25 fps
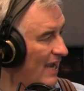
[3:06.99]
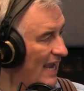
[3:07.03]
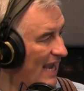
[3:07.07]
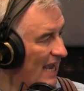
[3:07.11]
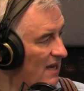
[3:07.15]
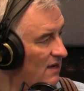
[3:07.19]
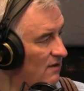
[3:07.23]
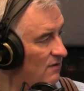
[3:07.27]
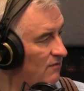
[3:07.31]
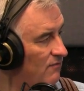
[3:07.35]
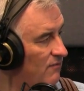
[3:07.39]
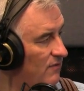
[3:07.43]

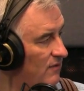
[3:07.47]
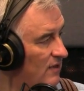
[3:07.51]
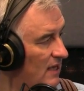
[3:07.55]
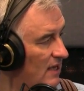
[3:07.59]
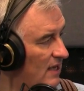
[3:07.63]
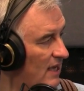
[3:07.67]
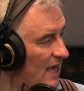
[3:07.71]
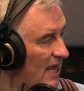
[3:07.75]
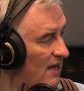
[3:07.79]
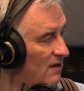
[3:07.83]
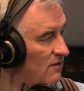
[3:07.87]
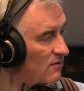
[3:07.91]

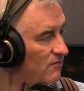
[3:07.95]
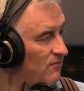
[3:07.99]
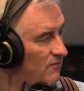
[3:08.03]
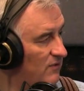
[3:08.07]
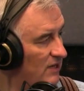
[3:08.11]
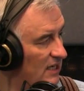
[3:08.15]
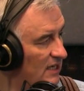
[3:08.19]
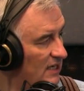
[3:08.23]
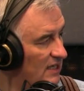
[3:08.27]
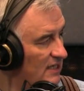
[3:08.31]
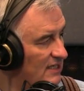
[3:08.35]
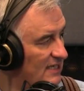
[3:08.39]

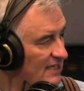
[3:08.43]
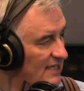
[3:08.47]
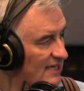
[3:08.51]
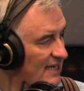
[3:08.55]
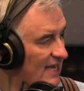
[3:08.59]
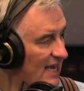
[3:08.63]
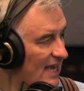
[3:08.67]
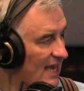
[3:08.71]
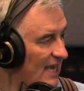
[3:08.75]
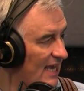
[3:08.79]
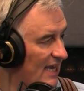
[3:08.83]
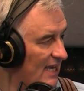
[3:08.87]

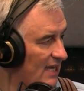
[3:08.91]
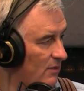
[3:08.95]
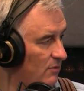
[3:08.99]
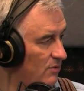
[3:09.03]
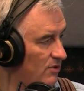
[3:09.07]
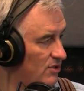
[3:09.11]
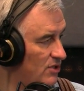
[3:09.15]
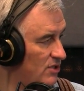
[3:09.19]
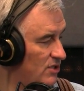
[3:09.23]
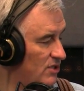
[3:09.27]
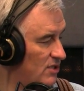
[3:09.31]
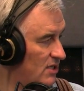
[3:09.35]
NVDA,
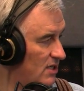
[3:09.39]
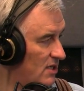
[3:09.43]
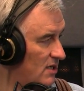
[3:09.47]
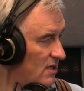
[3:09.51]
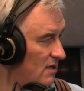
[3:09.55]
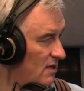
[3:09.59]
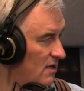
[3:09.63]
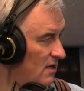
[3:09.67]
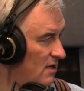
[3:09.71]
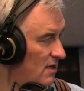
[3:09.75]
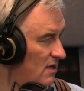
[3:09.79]
which is a